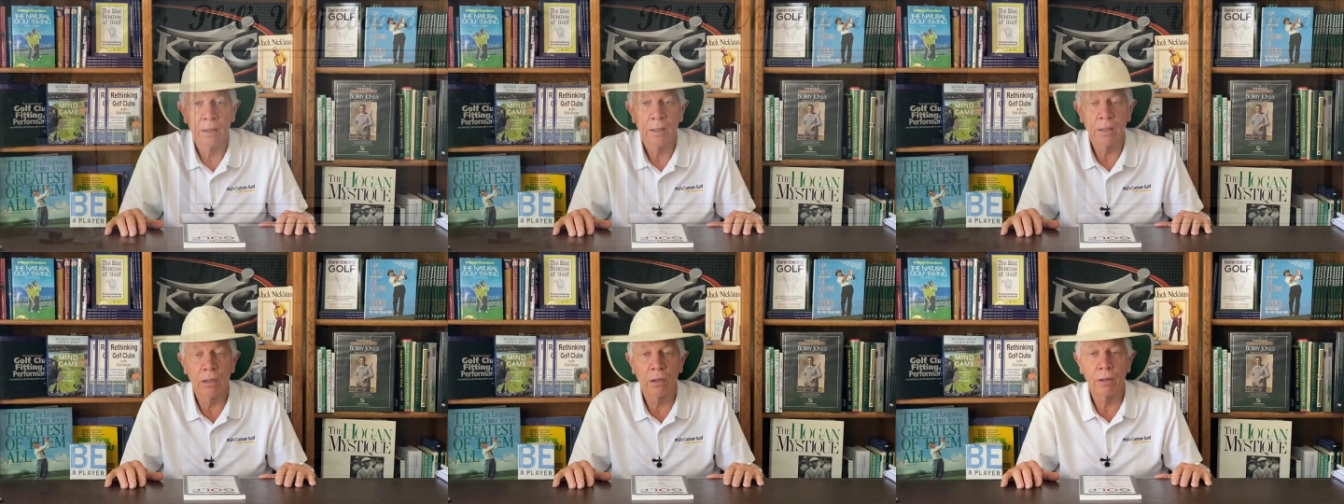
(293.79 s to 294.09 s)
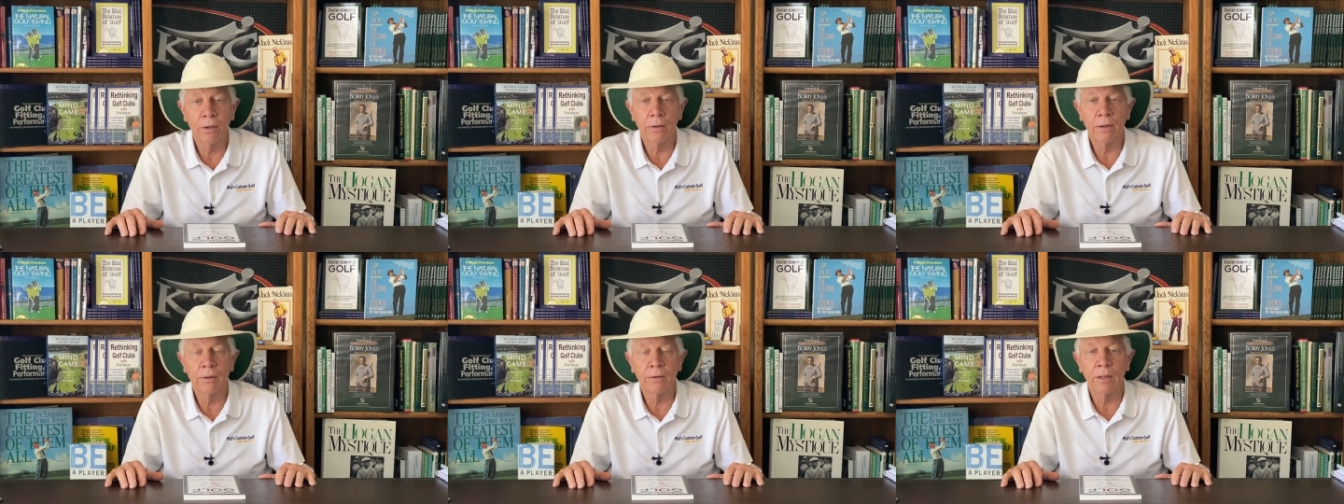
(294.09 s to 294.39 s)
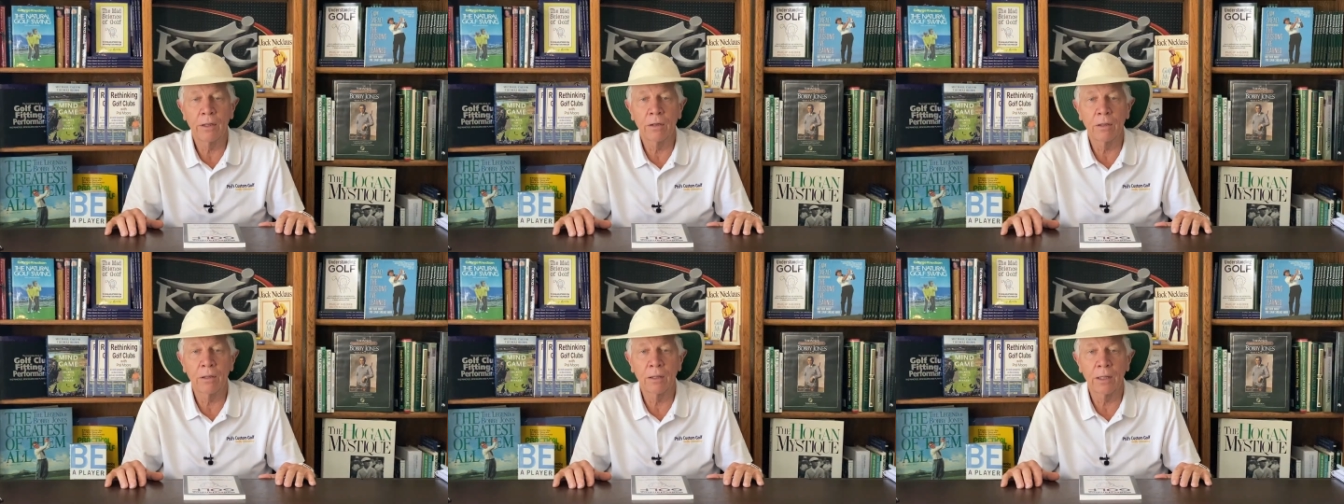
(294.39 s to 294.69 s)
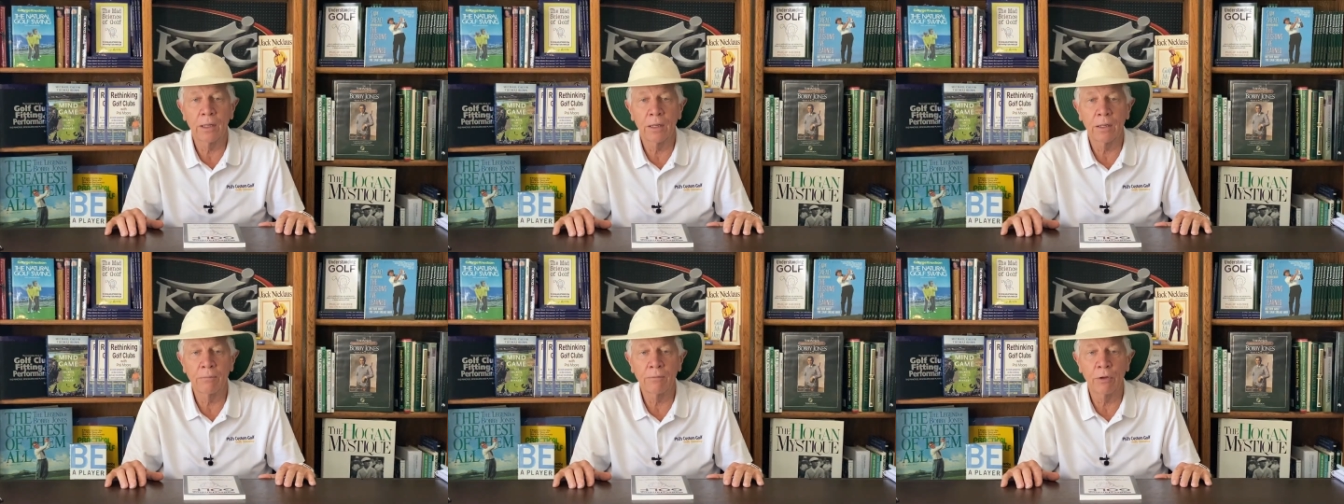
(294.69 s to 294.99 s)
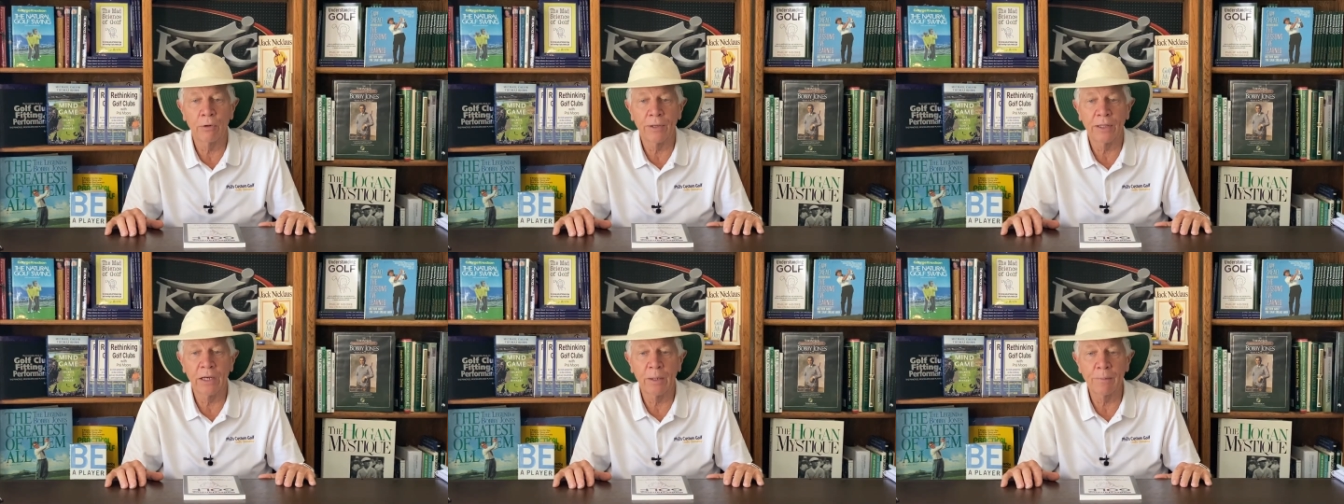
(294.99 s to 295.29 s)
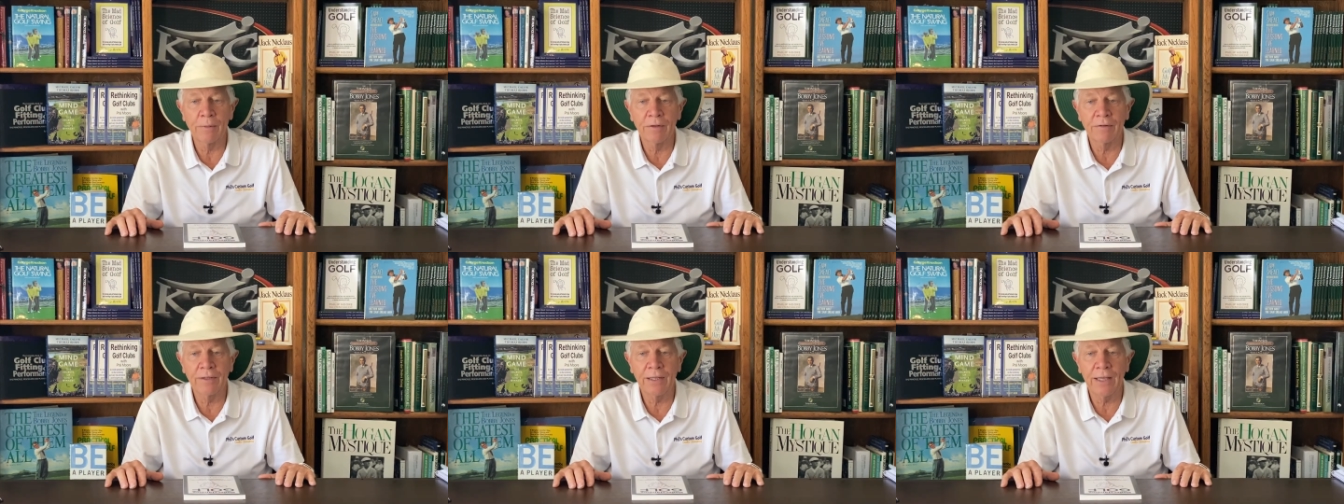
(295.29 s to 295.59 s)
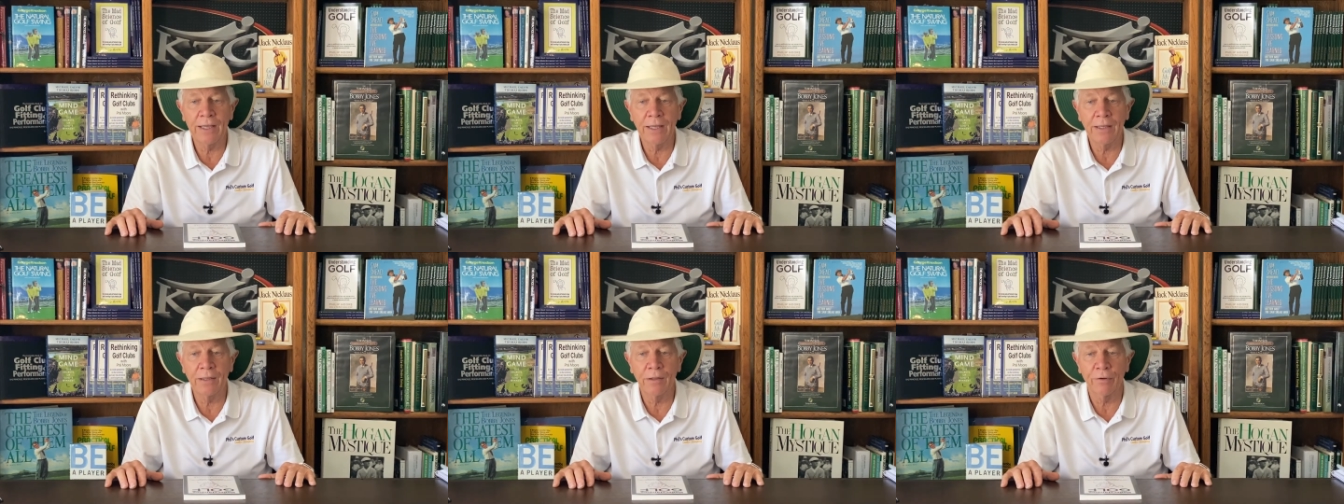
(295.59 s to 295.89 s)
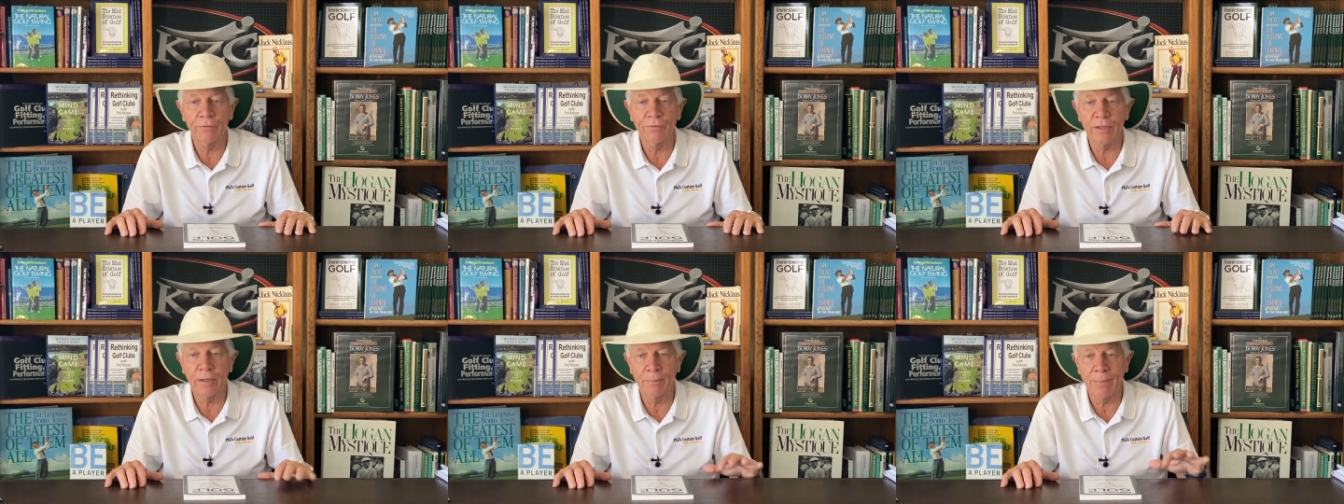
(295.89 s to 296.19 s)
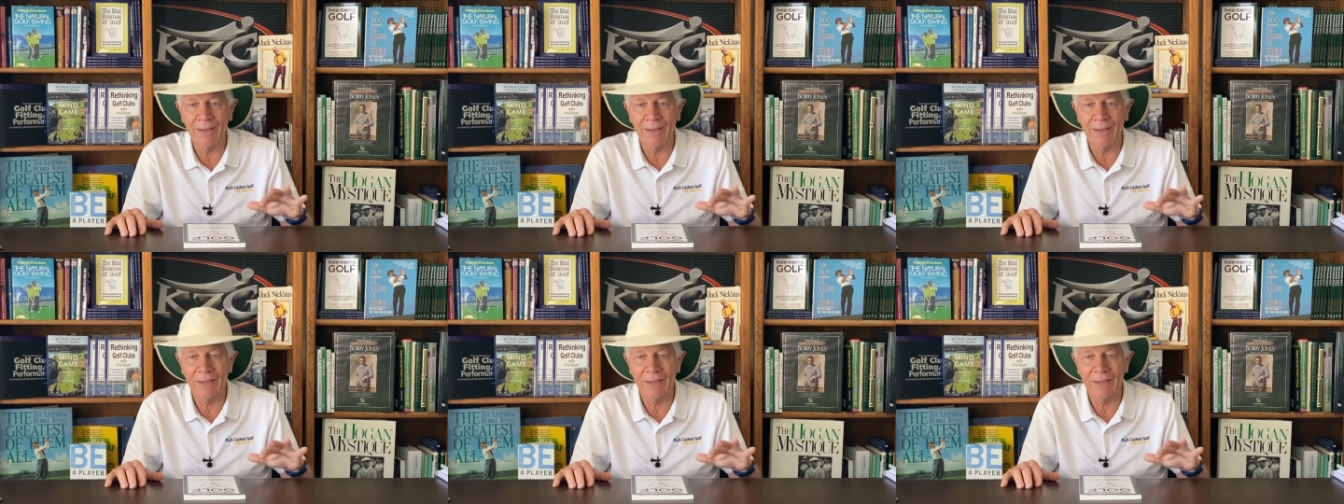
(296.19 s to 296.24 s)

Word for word: you know, they'll uh, they'll get on the tee and they'll say,